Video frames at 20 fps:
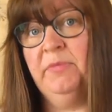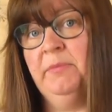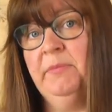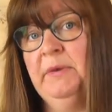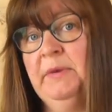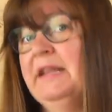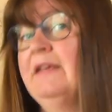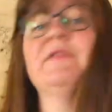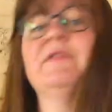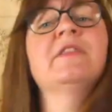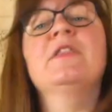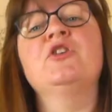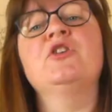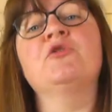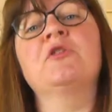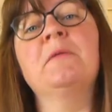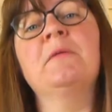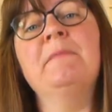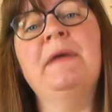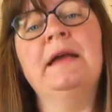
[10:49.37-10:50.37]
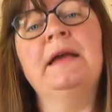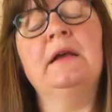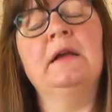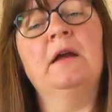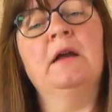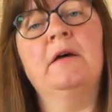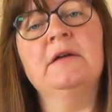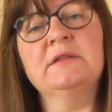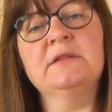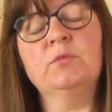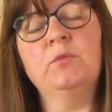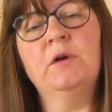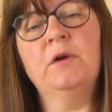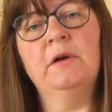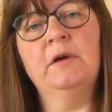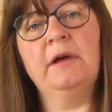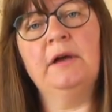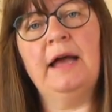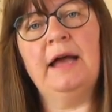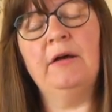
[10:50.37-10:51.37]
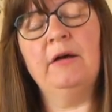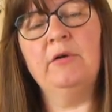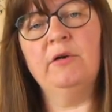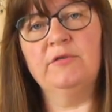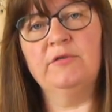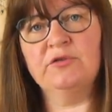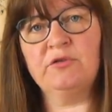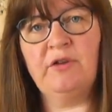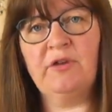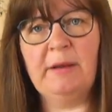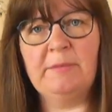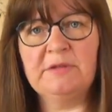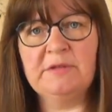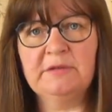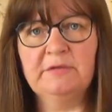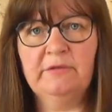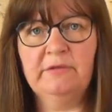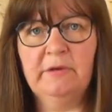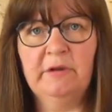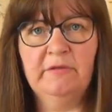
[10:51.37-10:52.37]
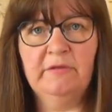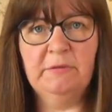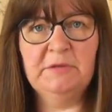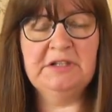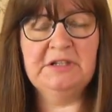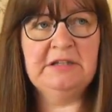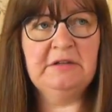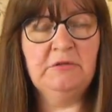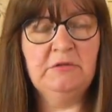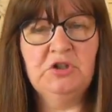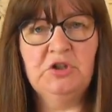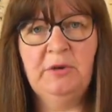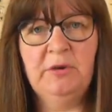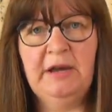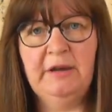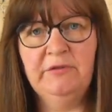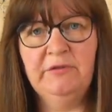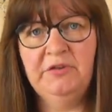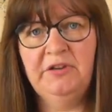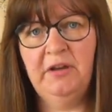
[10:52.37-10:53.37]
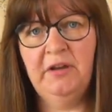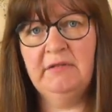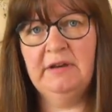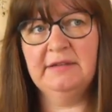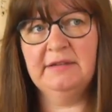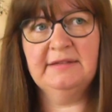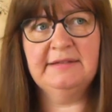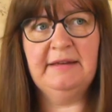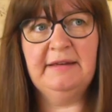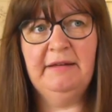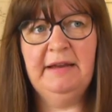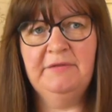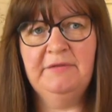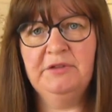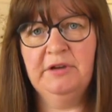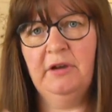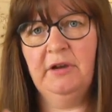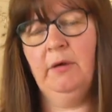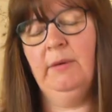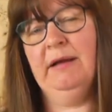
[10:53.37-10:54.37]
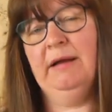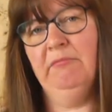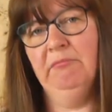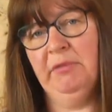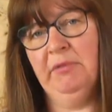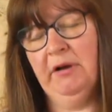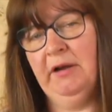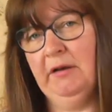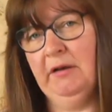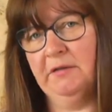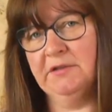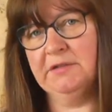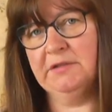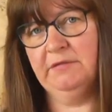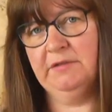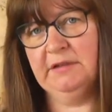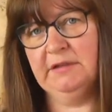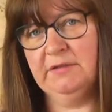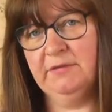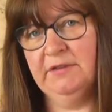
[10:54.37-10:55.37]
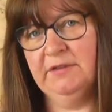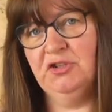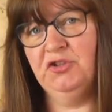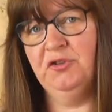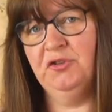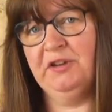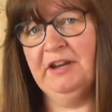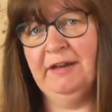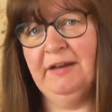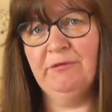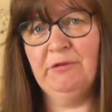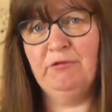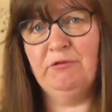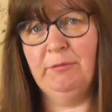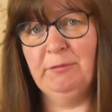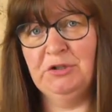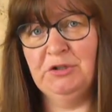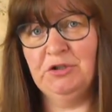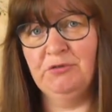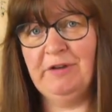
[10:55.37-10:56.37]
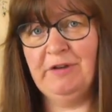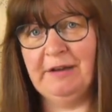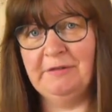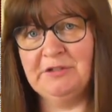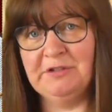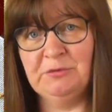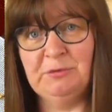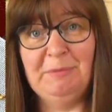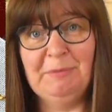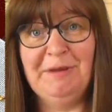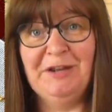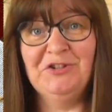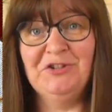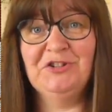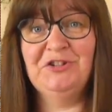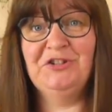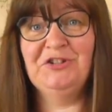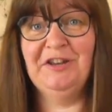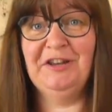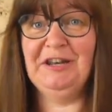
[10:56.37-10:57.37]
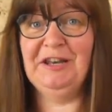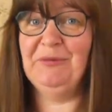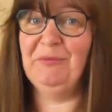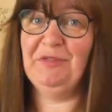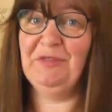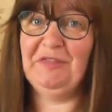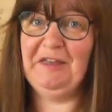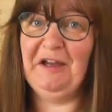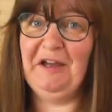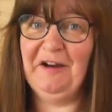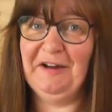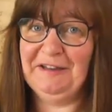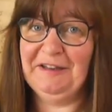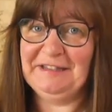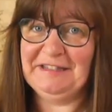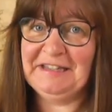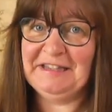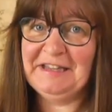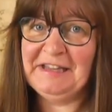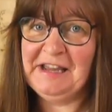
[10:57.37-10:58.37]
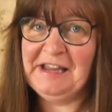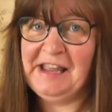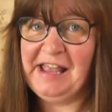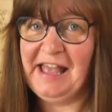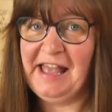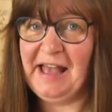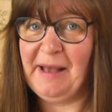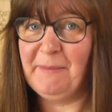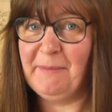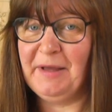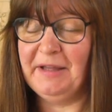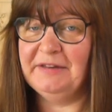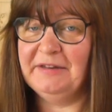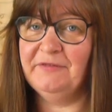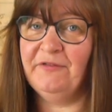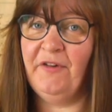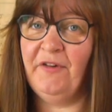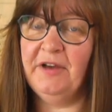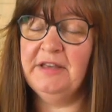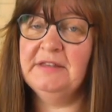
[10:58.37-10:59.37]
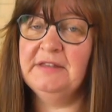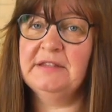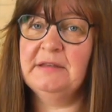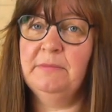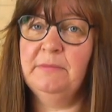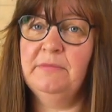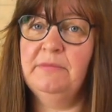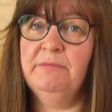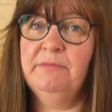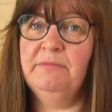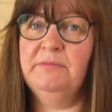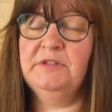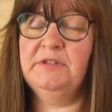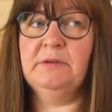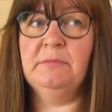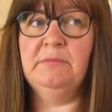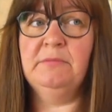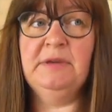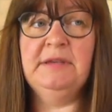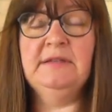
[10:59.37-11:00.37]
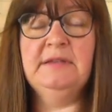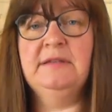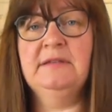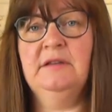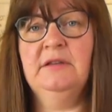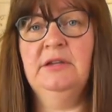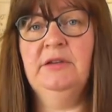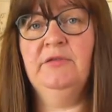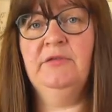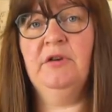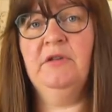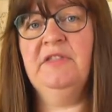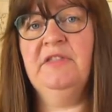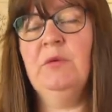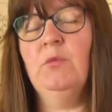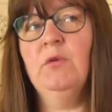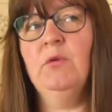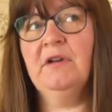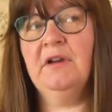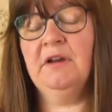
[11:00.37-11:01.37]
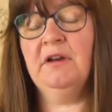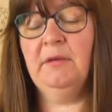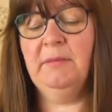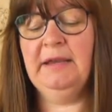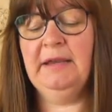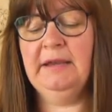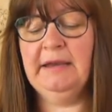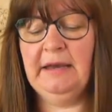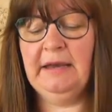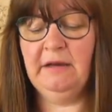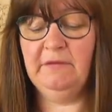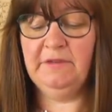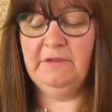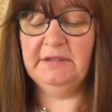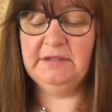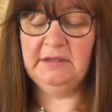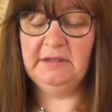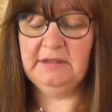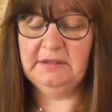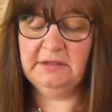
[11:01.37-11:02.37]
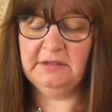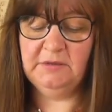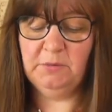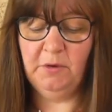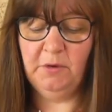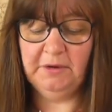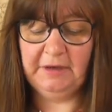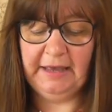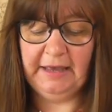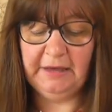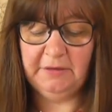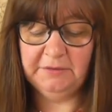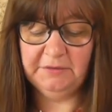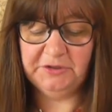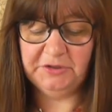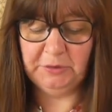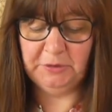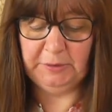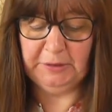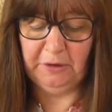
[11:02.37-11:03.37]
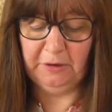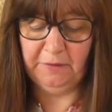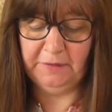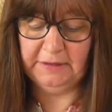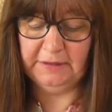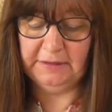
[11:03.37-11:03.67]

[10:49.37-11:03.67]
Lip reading: believing that you can make a nice work out of scraps of materials you have. You don't necessarily have to go out and buy lots of things for this. You can have a rummage around, as we mentioned earlier with the eyes, and find some pieces that you've got. Think, what can I make out of this? And this is what Gail's doing on